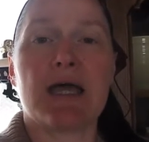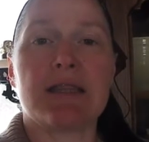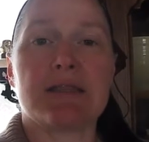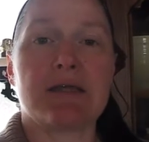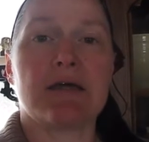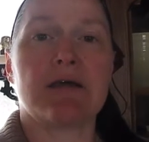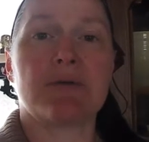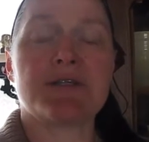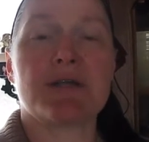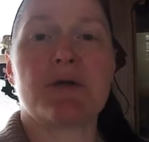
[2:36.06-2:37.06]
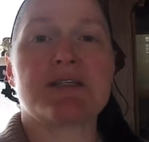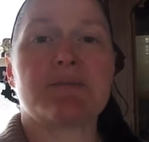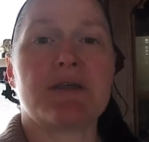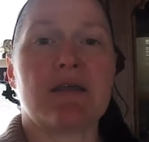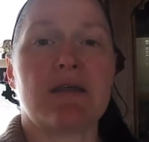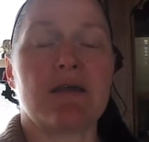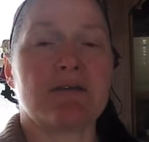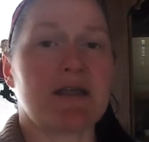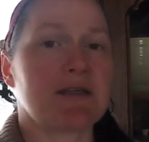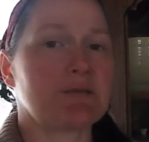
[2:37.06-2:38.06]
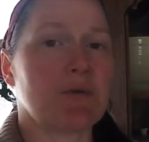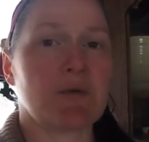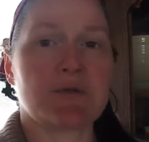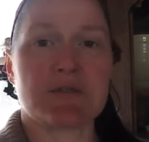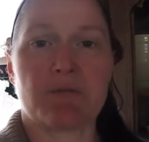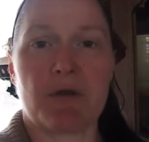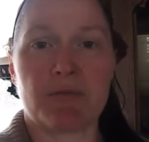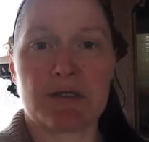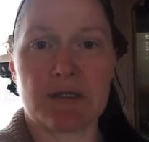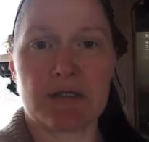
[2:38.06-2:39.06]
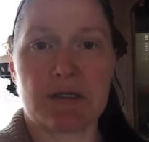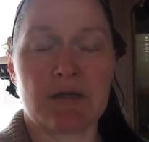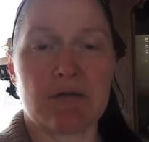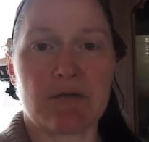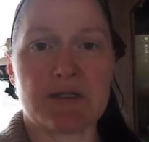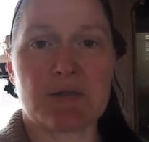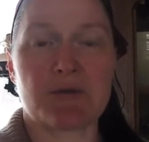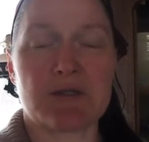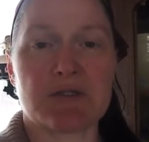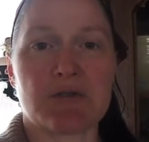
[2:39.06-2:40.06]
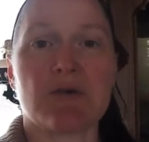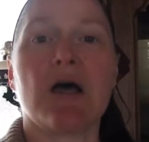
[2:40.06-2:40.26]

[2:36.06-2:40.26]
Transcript: the original recipe, uh, as most pumpkin recipes do,